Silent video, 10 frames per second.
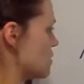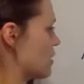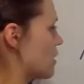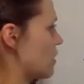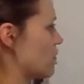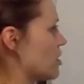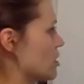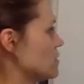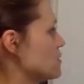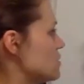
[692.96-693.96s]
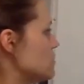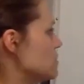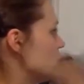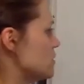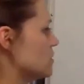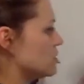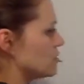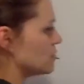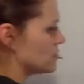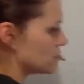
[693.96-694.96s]
I'm going to get rid of this.
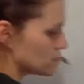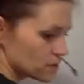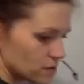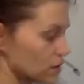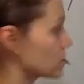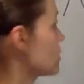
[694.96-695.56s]
Actually,